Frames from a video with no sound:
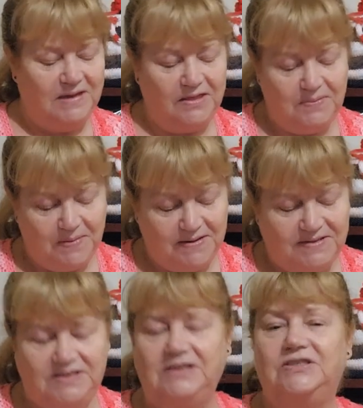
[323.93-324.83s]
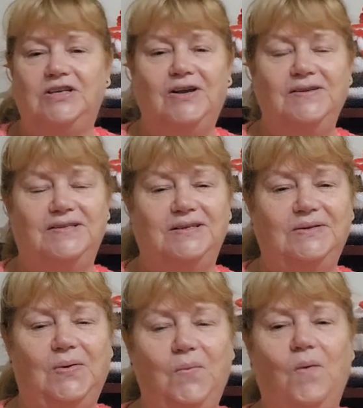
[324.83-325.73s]
the most
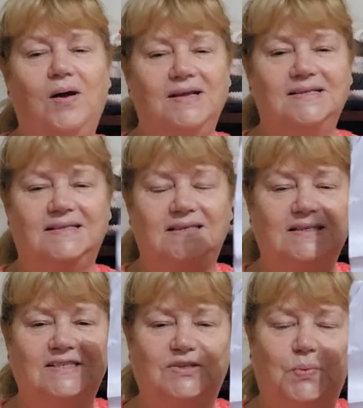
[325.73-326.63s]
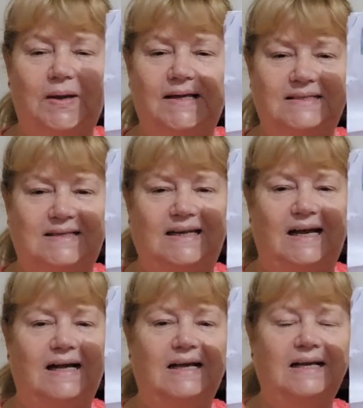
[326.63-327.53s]
chosen, was Sweet
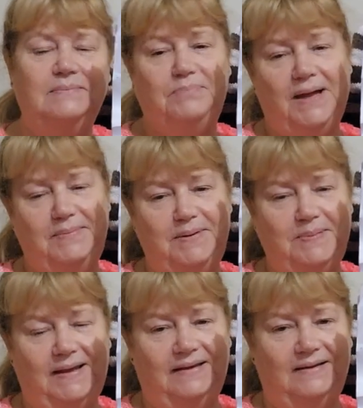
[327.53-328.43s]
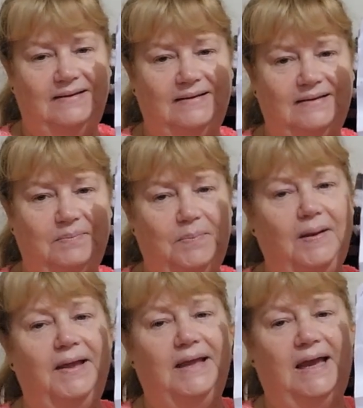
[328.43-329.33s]
Tear Baby Blanket
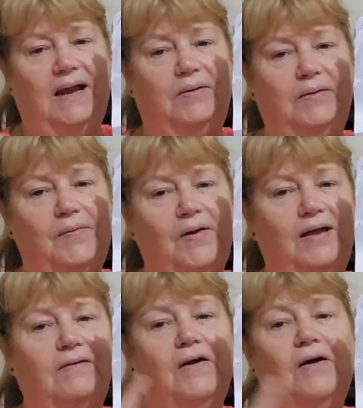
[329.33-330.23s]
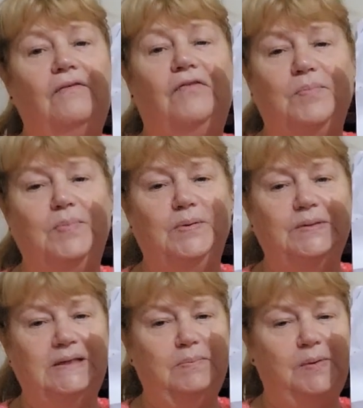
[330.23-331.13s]
by Karen Wright from
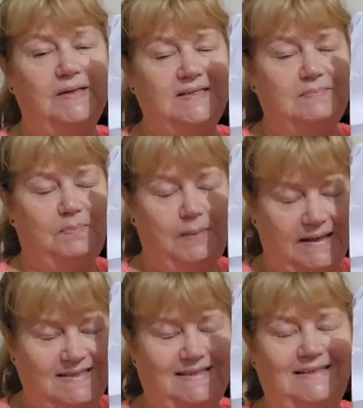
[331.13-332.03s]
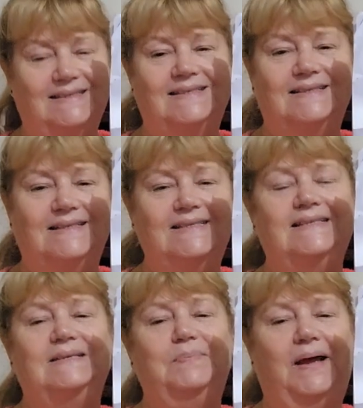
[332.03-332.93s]
Building Blessings. This
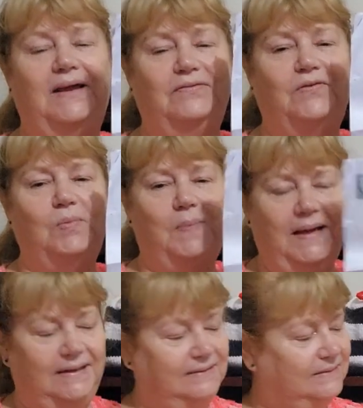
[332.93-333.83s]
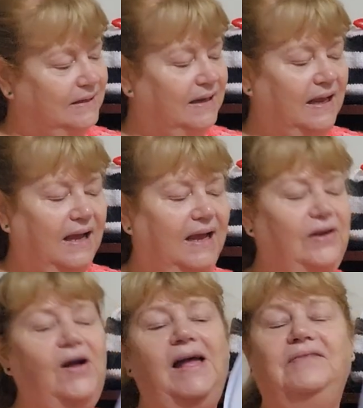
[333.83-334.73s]
is a paid for pattern, and
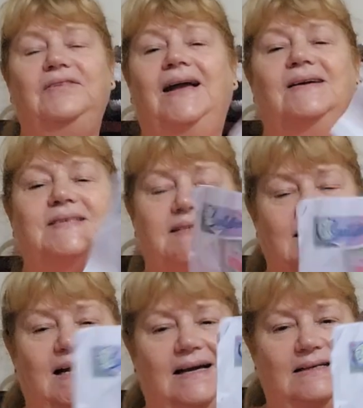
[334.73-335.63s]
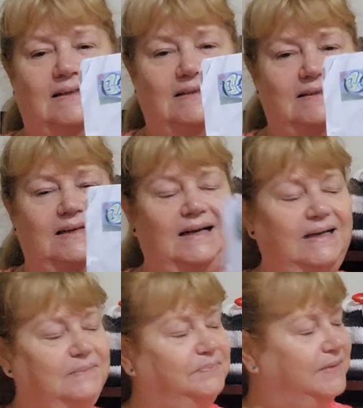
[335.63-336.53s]
I have now started it.
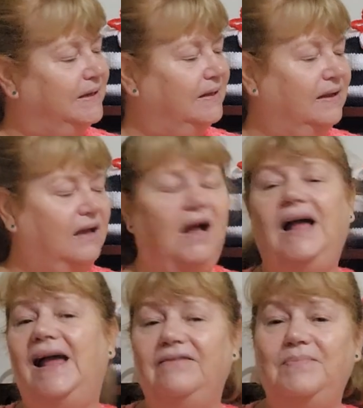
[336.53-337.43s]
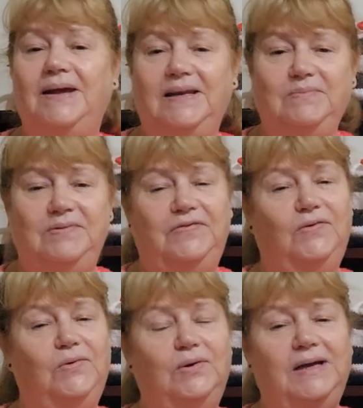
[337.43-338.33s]
I have made it
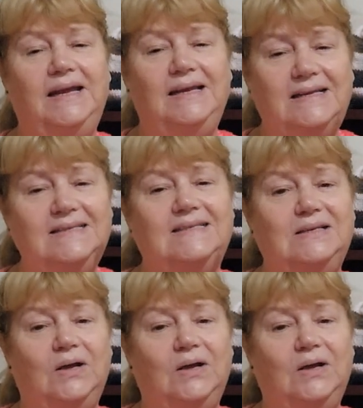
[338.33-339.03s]
before. It is